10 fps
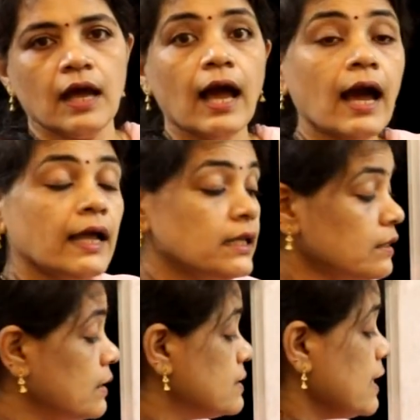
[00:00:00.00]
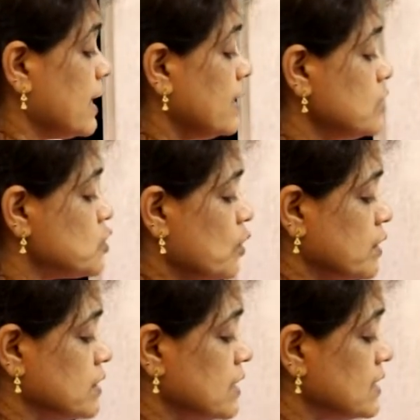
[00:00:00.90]
And the second
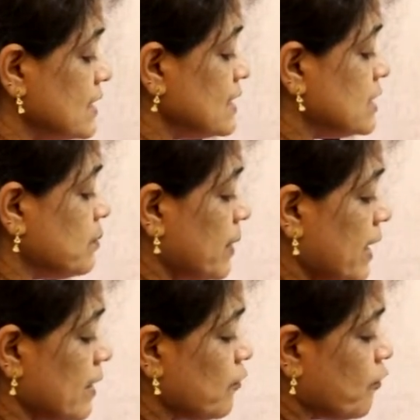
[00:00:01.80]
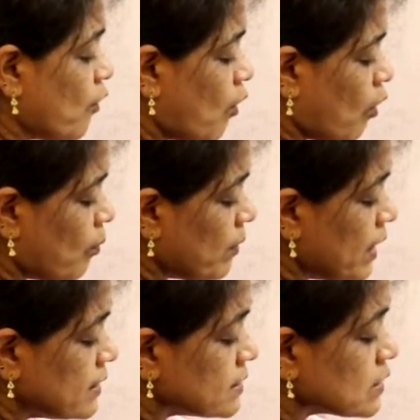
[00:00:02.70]
choice is it may form
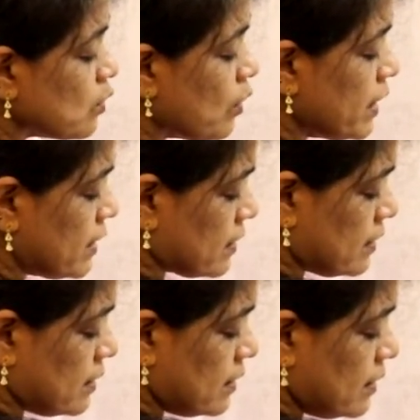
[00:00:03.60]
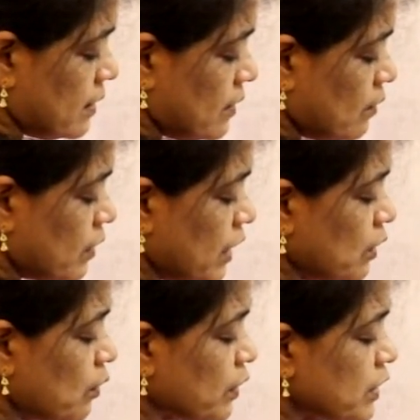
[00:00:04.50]
square. Okay,
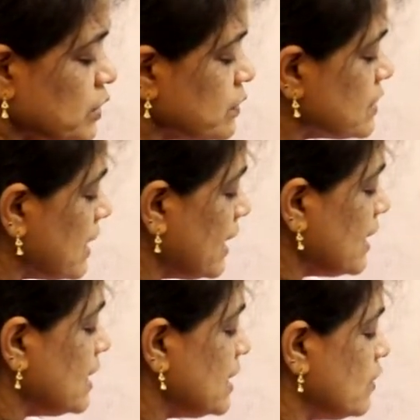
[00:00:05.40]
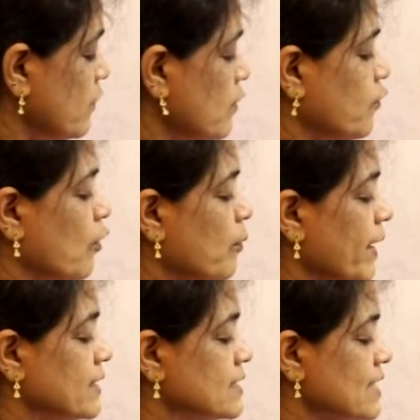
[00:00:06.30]
in order to say that it will form
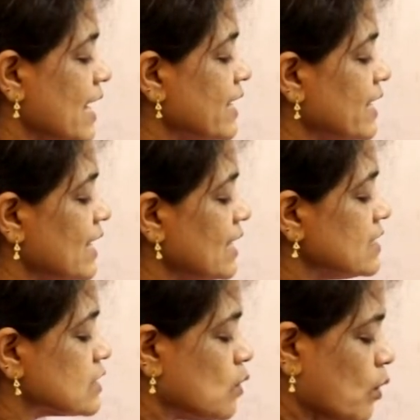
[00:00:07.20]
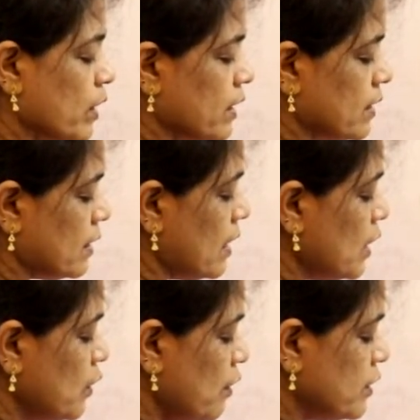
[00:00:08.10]
exactly square,
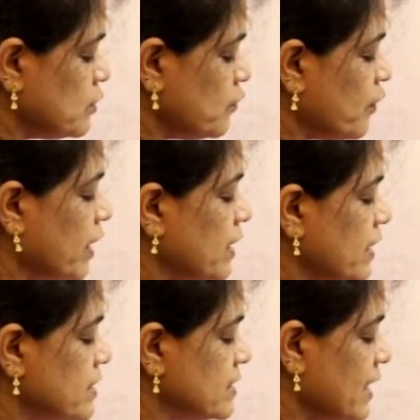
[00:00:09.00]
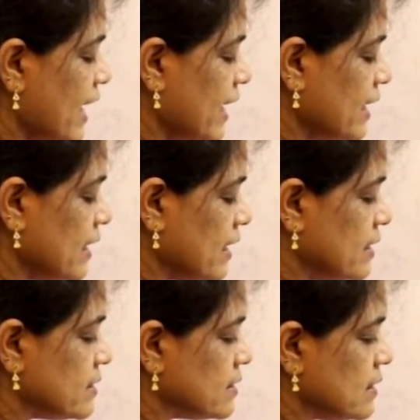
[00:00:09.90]
you have to find its
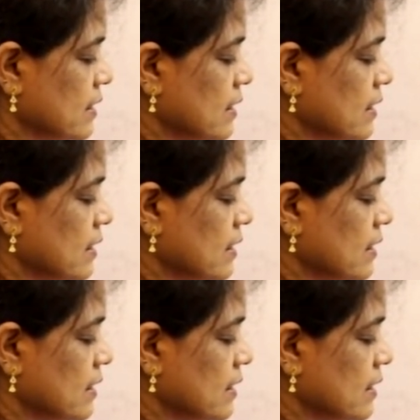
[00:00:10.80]
diagonals.